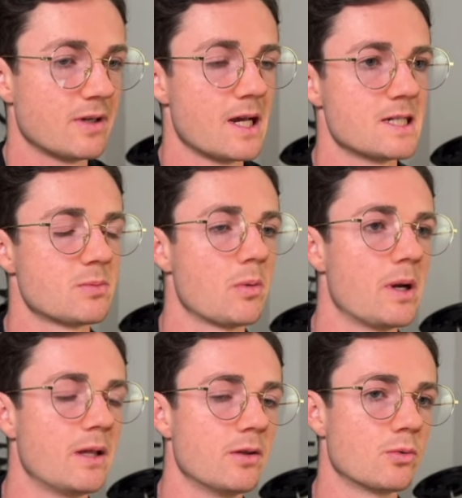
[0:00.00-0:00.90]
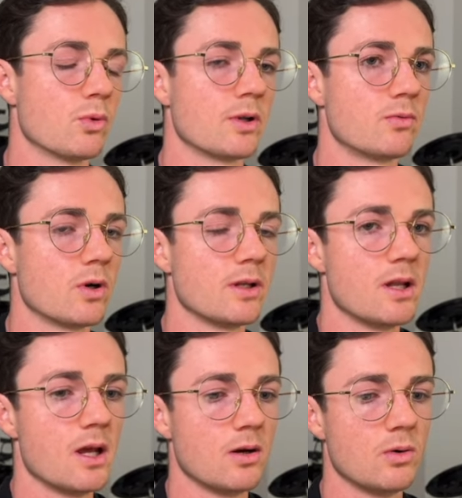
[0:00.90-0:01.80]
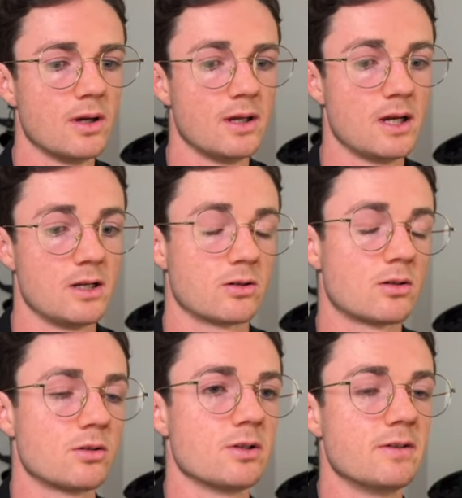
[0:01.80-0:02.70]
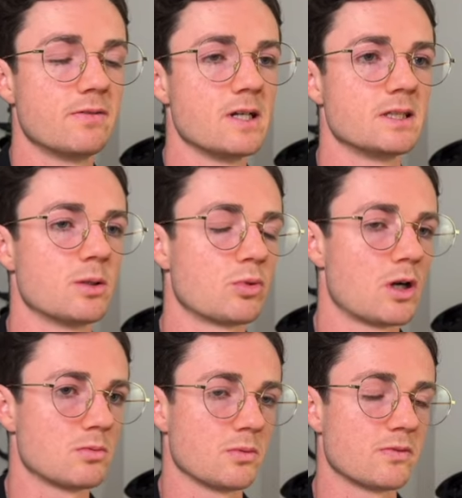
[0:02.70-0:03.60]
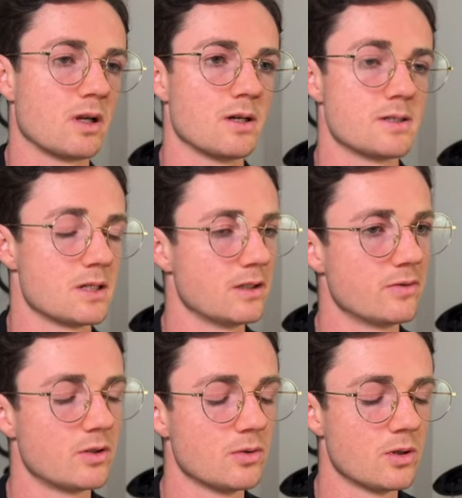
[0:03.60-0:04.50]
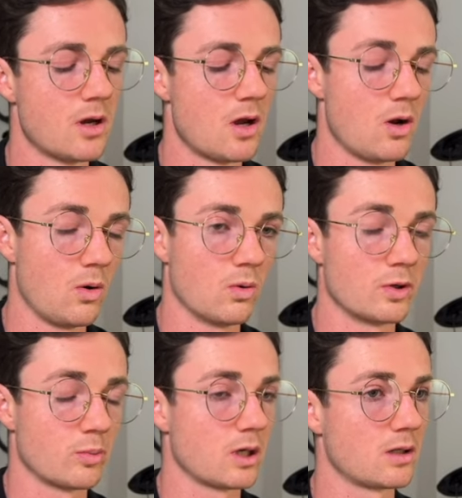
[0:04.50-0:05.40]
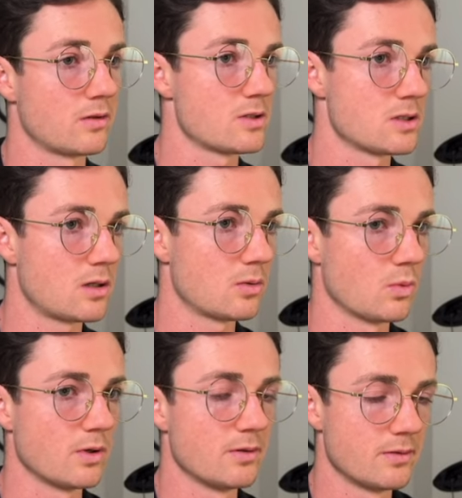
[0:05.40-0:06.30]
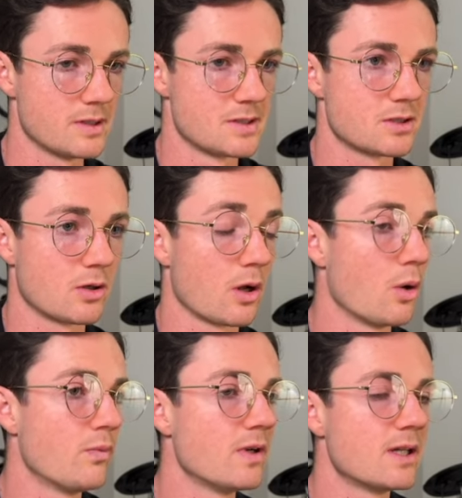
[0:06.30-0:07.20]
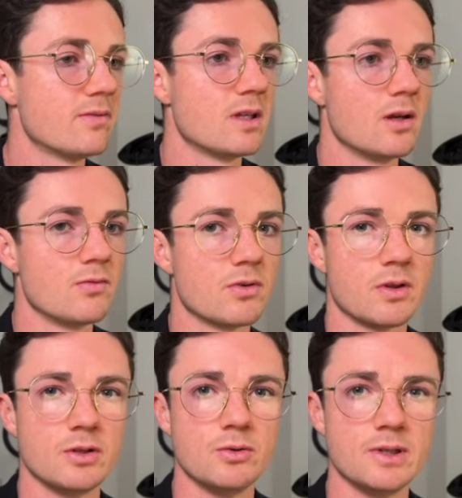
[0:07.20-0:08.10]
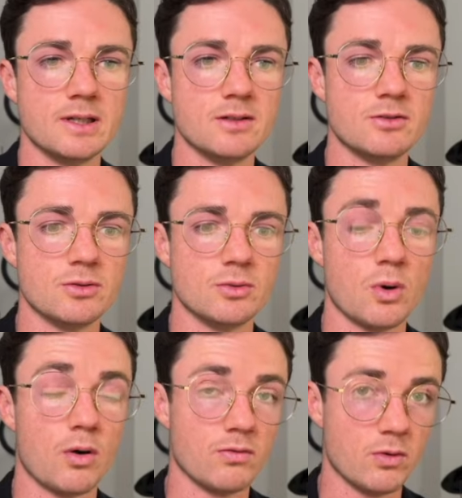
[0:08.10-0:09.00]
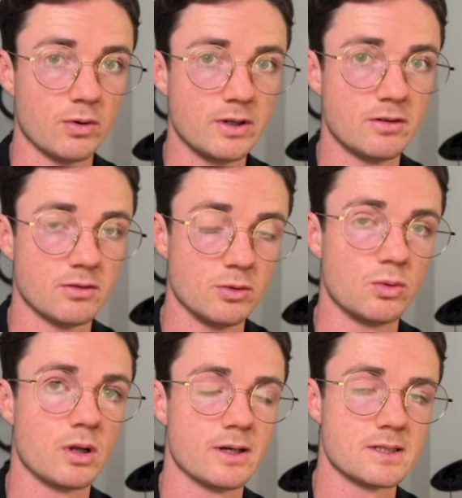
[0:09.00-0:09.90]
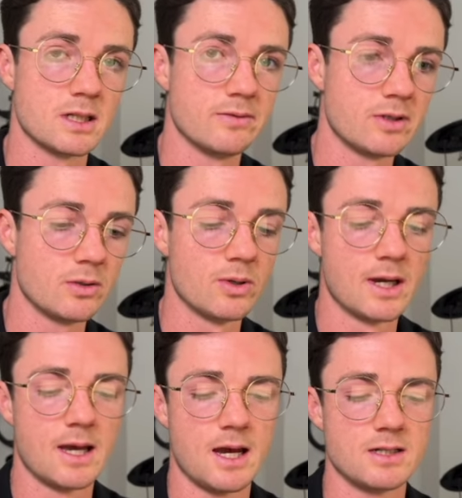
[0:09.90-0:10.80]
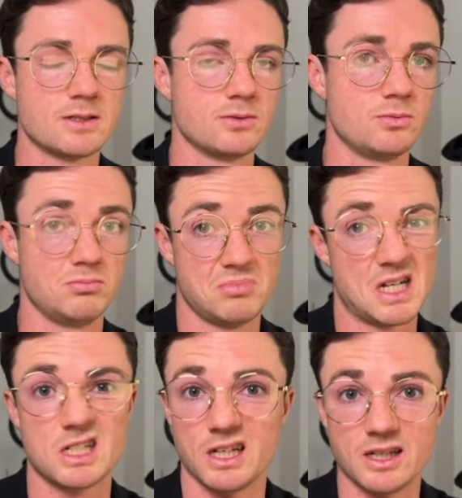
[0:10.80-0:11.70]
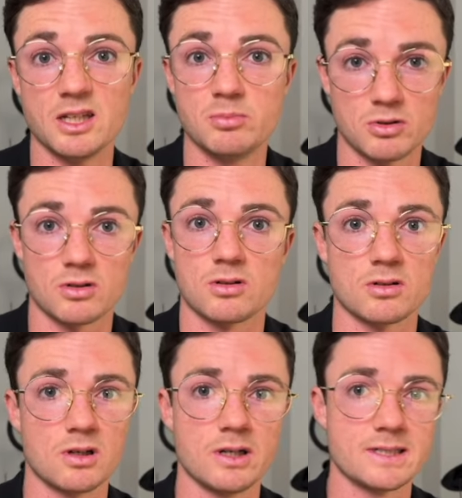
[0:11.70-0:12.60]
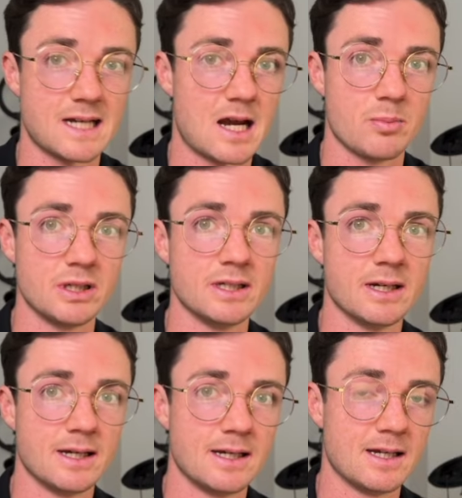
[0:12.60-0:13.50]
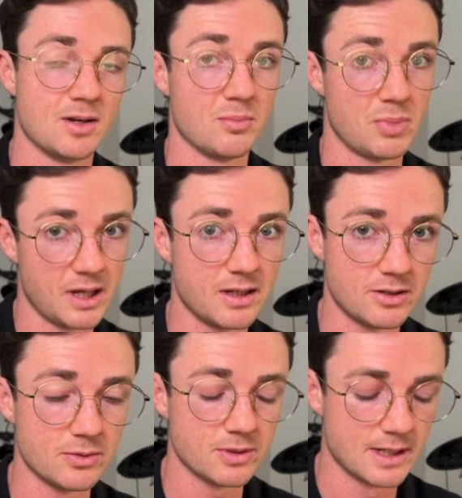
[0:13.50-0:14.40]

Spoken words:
SMMA that you're running right now and you're currently facing the problem of clients leaving you, or you're planning to start one, this is going to hopefully give you the info that you need to avoid new clients leaving you and to basically keep your current clients happy and paying you.